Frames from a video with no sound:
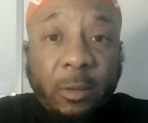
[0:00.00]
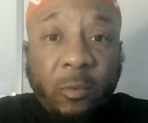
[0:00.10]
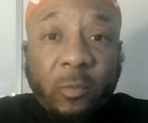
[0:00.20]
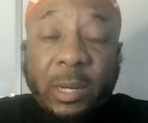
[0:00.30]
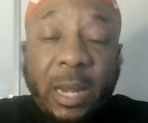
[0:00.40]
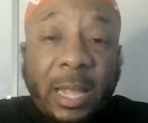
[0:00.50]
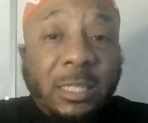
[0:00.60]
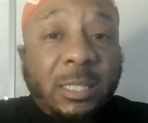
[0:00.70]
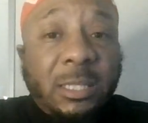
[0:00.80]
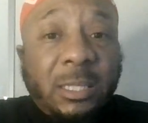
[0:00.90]

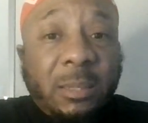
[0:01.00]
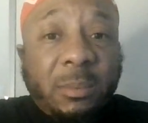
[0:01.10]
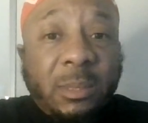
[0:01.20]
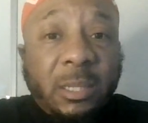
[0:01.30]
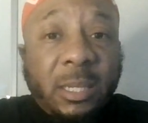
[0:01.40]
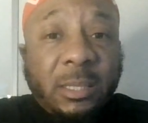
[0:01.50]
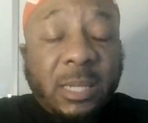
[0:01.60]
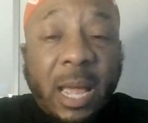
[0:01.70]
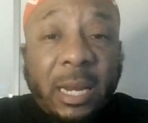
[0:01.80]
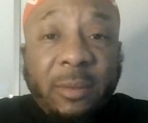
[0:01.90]
Relationships is
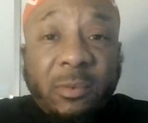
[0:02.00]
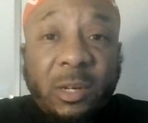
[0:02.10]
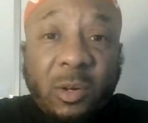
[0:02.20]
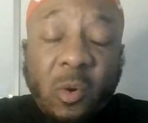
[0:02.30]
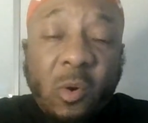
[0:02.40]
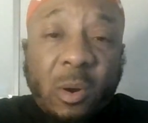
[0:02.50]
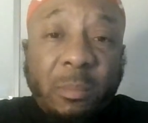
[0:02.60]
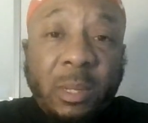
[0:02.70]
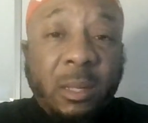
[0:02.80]
not even a norm.